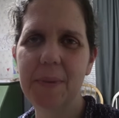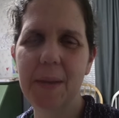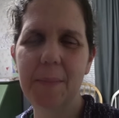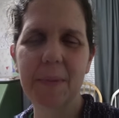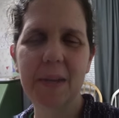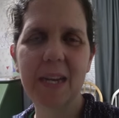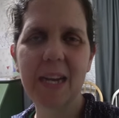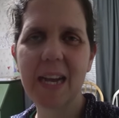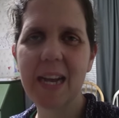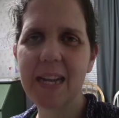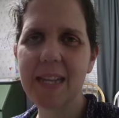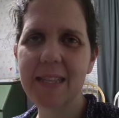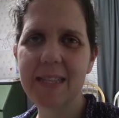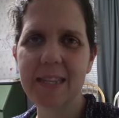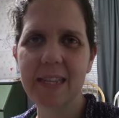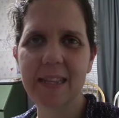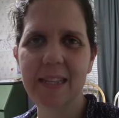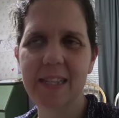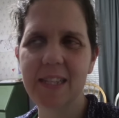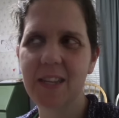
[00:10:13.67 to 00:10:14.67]
I'm
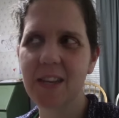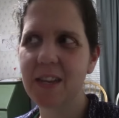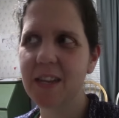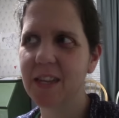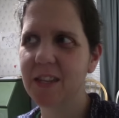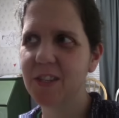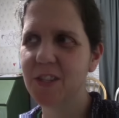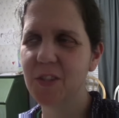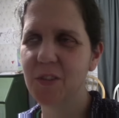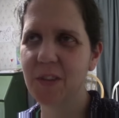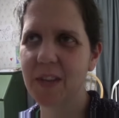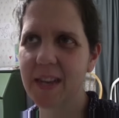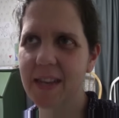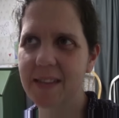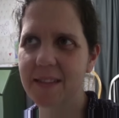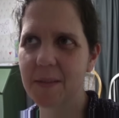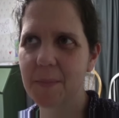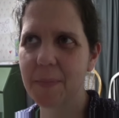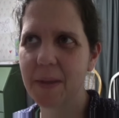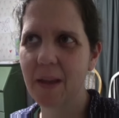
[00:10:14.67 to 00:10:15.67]
constantly talking to you
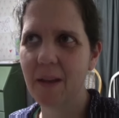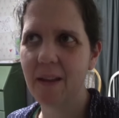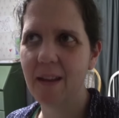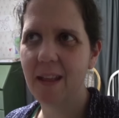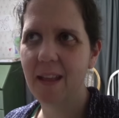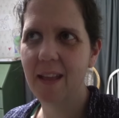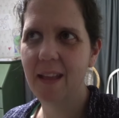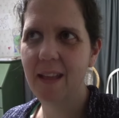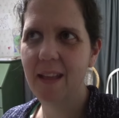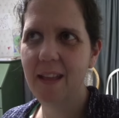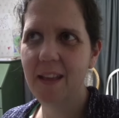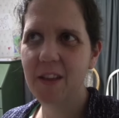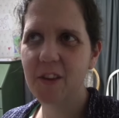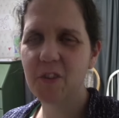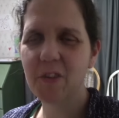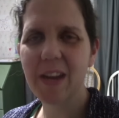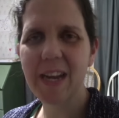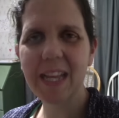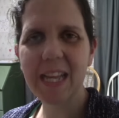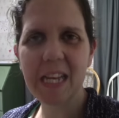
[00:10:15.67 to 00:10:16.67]
guys about
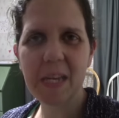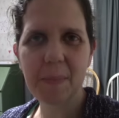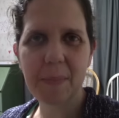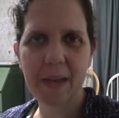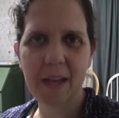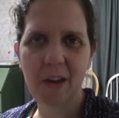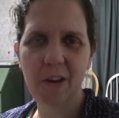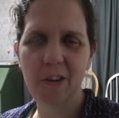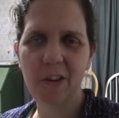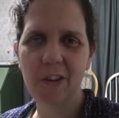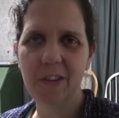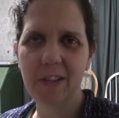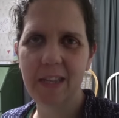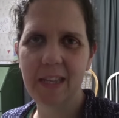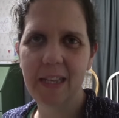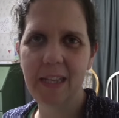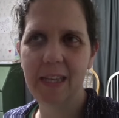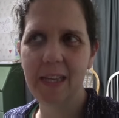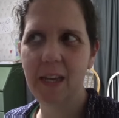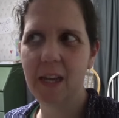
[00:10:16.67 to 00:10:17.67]
trying to get to bed
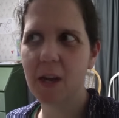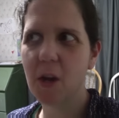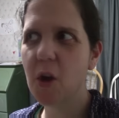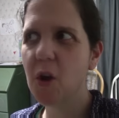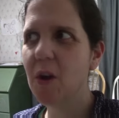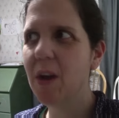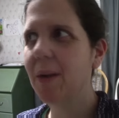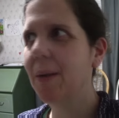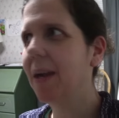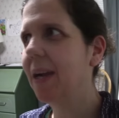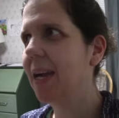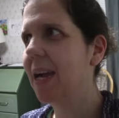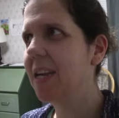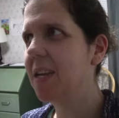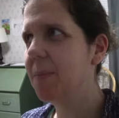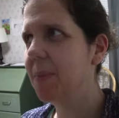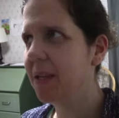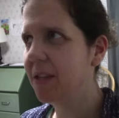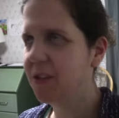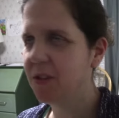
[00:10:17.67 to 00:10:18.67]
early. Oh, I got, got
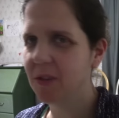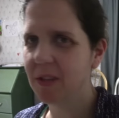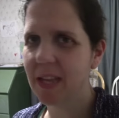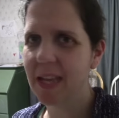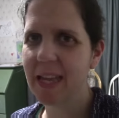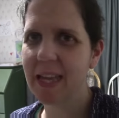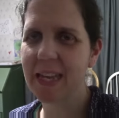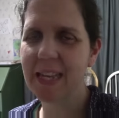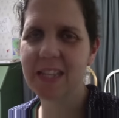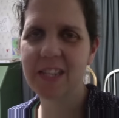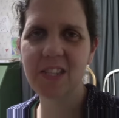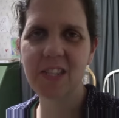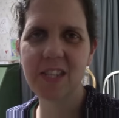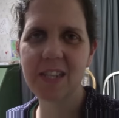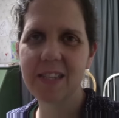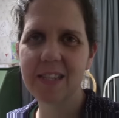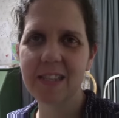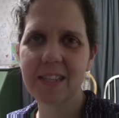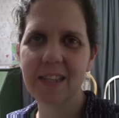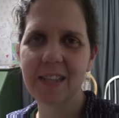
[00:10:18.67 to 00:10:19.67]
to bed too late. It's
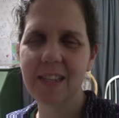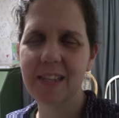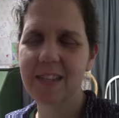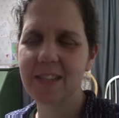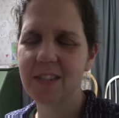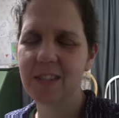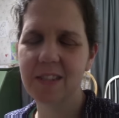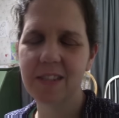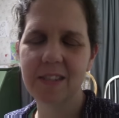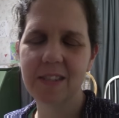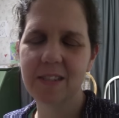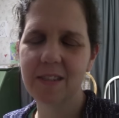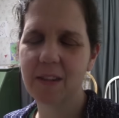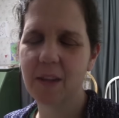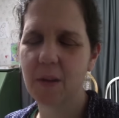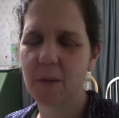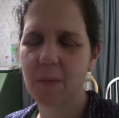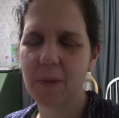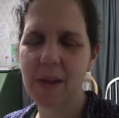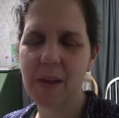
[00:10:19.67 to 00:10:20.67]
just, it's just
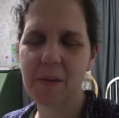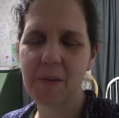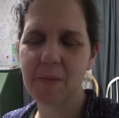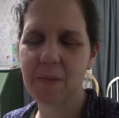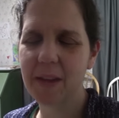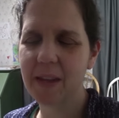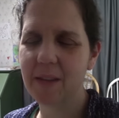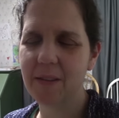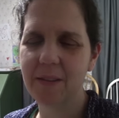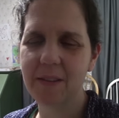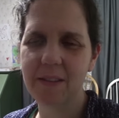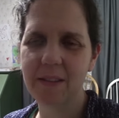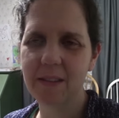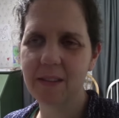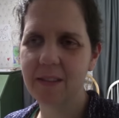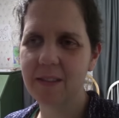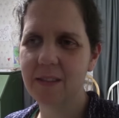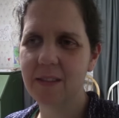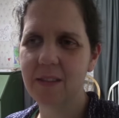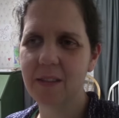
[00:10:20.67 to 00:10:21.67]
a round and round
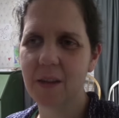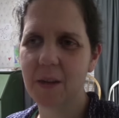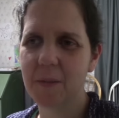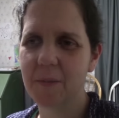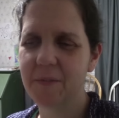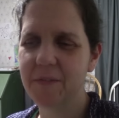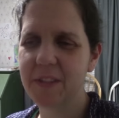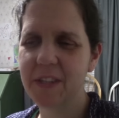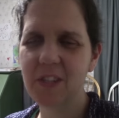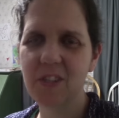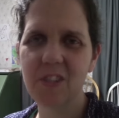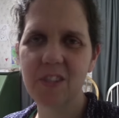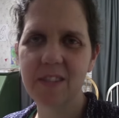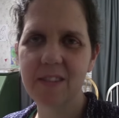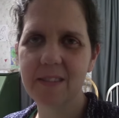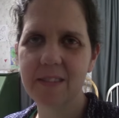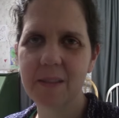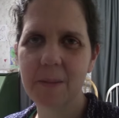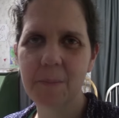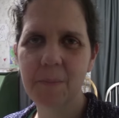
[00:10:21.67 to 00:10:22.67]
um,
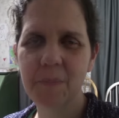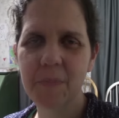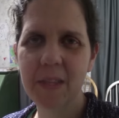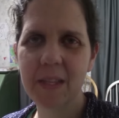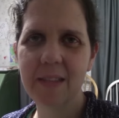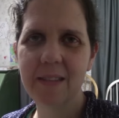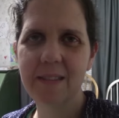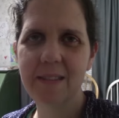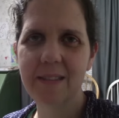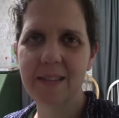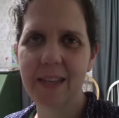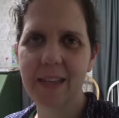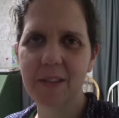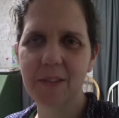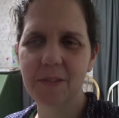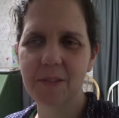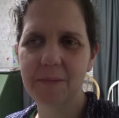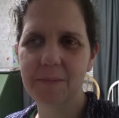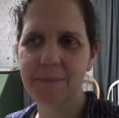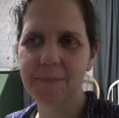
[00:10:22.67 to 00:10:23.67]
vicious
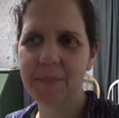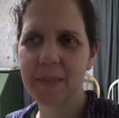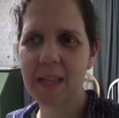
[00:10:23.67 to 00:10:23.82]
cycle.